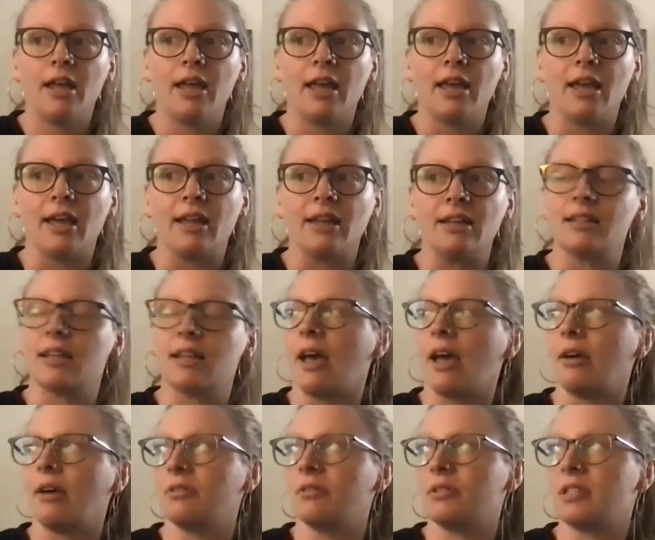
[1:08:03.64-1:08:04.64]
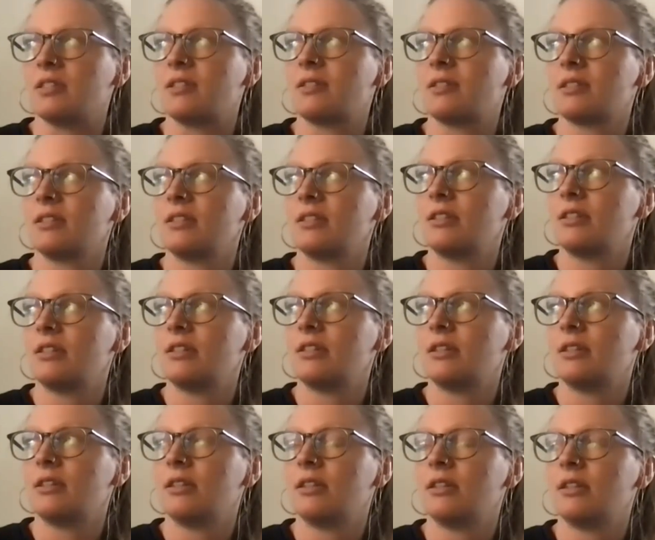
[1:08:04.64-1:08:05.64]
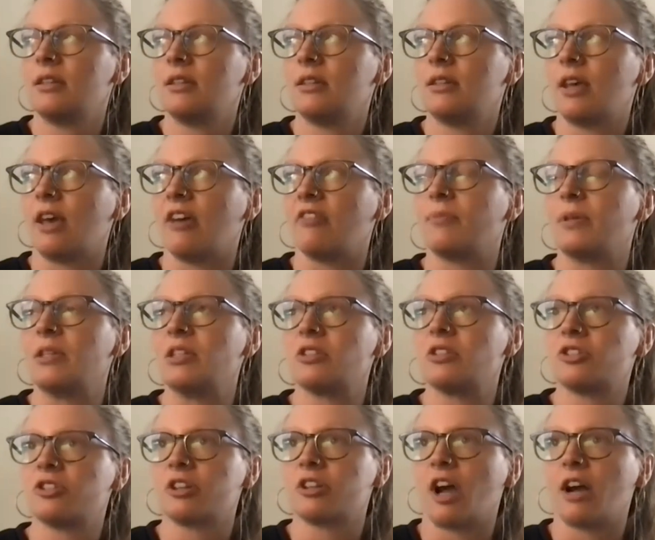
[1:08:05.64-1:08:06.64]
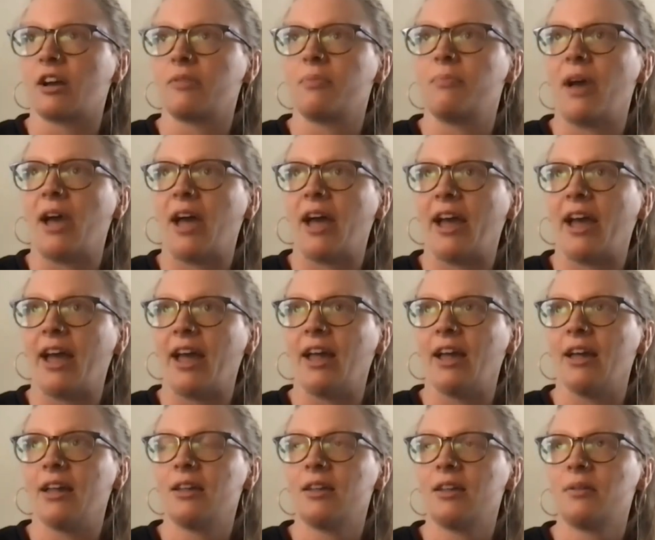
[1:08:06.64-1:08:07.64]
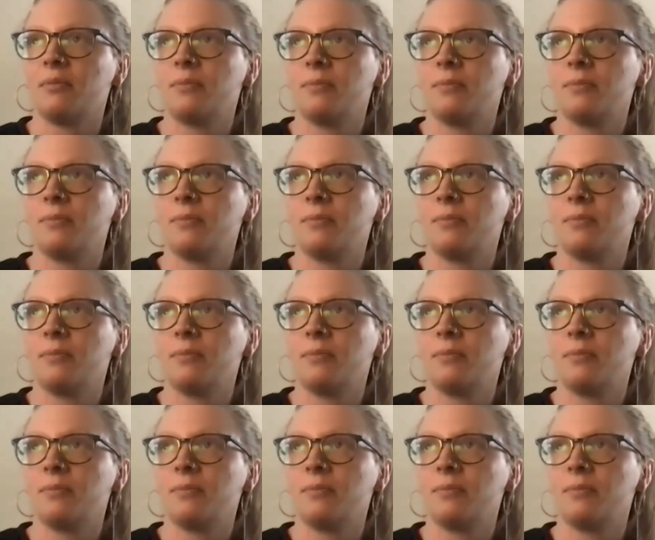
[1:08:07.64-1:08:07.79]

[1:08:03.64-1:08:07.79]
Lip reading: And I've been struck by